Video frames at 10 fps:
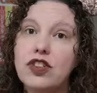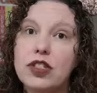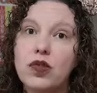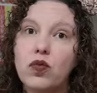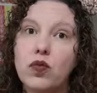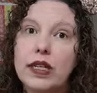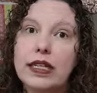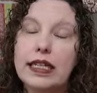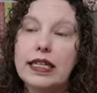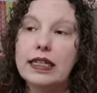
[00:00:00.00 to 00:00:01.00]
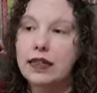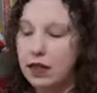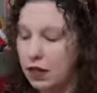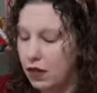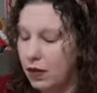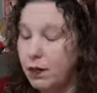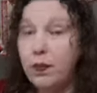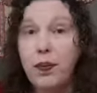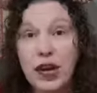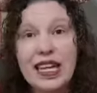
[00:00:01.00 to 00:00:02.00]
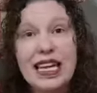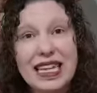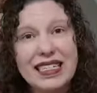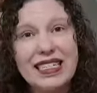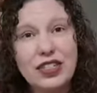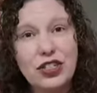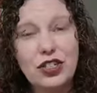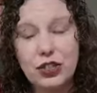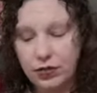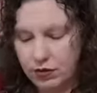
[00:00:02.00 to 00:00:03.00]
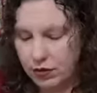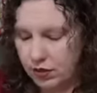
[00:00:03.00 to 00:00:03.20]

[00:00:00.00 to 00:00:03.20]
just really pretty easy to do.